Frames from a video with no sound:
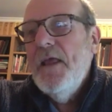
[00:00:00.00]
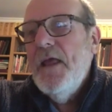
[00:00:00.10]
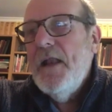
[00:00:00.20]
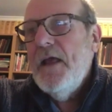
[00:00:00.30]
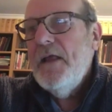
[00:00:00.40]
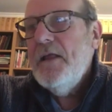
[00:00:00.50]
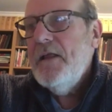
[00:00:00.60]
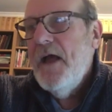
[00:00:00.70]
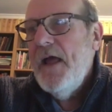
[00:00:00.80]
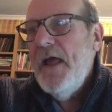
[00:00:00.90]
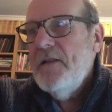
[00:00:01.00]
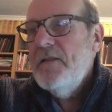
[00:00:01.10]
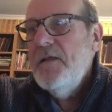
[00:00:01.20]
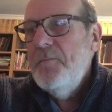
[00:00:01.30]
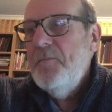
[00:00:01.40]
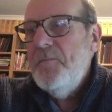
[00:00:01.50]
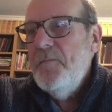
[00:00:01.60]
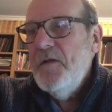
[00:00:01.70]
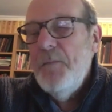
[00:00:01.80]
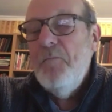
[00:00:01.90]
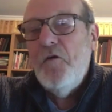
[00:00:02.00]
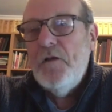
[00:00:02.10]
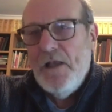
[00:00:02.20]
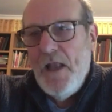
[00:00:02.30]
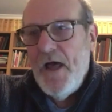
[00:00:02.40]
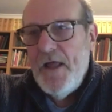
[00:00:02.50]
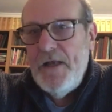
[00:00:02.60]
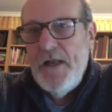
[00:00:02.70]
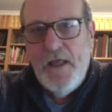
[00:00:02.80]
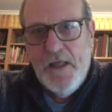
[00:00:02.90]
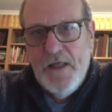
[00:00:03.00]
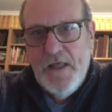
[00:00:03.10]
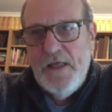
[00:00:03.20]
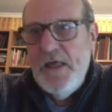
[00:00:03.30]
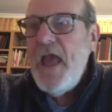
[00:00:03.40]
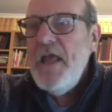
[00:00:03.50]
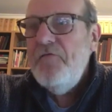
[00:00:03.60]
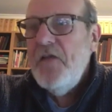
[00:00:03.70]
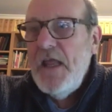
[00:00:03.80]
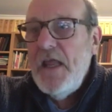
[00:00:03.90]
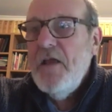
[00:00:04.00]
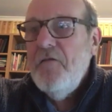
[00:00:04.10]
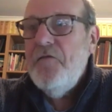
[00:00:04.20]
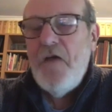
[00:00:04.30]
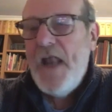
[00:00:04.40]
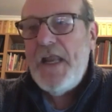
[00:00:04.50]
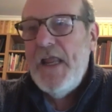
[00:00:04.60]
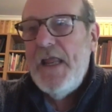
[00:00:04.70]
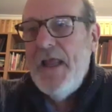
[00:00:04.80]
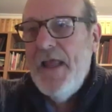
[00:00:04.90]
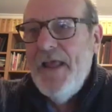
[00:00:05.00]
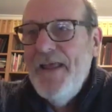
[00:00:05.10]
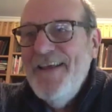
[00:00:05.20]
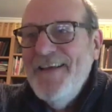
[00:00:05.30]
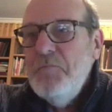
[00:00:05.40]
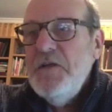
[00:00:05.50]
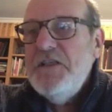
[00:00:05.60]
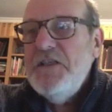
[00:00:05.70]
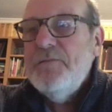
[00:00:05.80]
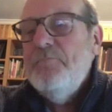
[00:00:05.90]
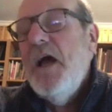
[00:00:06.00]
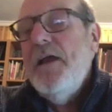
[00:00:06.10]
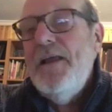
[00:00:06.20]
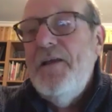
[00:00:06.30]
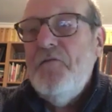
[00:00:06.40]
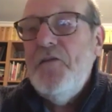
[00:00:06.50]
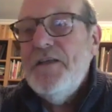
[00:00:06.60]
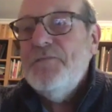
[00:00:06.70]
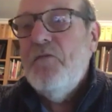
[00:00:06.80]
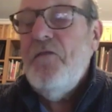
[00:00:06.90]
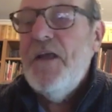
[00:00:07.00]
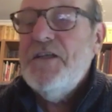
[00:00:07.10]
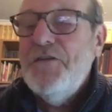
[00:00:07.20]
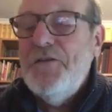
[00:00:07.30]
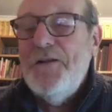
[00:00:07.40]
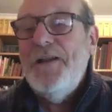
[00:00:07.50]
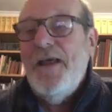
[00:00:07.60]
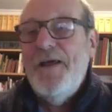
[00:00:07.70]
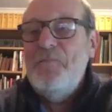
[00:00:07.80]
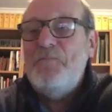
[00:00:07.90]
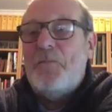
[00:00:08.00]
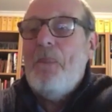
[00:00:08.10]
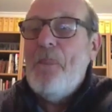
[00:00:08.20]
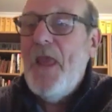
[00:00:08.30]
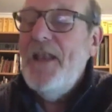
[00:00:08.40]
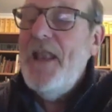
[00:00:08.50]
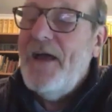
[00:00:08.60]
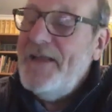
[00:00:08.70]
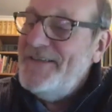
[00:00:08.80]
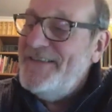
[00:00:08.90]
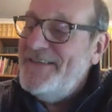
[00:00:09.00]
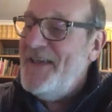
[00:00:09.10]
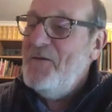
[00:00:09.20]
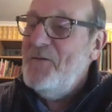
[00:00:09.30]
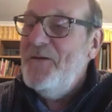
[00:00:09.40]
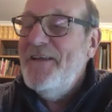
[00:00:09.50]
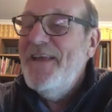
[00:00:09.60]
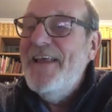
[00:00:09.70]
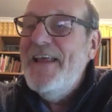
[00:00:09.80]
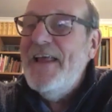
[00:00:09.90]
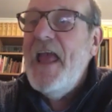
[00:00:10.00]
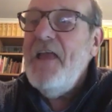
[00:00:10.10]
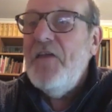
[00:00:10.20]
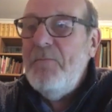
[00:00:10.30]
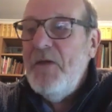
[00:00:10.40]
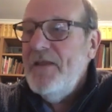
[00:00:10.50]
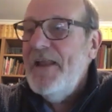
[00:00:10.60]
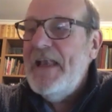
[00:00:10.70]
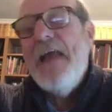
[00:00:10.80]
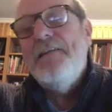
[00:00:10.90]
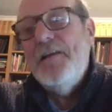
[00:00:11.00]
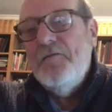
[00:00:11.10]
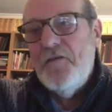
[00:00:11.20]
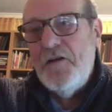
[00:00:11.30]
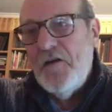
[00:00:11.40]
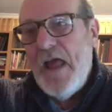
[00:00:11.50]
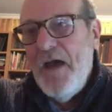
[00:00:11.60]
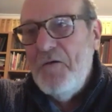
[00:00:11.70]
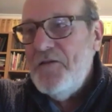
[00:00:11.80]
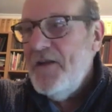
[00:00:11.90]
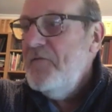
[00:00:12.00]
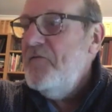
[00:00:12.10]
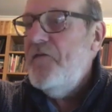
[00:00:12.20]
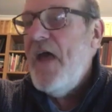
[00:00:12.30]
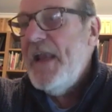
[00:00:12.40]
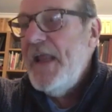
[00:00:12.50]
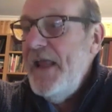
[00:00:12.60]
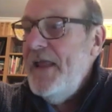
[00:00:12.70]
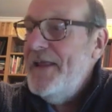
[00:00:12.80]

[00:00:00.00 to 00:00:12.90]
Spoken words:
and I had the immortal line, KV Fanny, which is my first professional line. So KV being the Latin for lookout, and Fanny